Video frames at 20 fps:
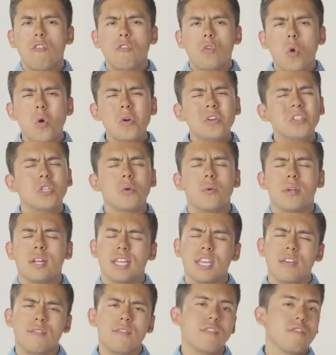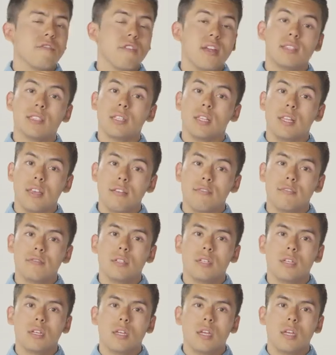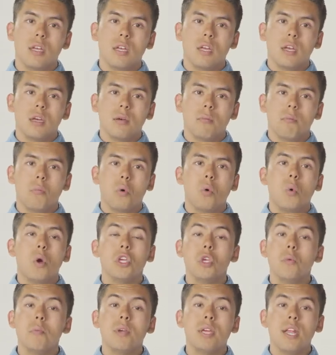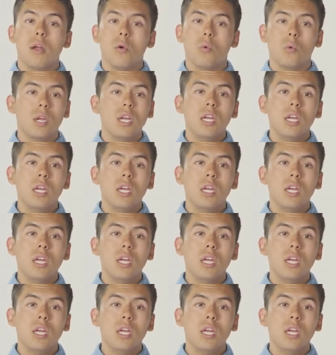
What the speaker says: Of course you want to give your friends a lift. But what you may not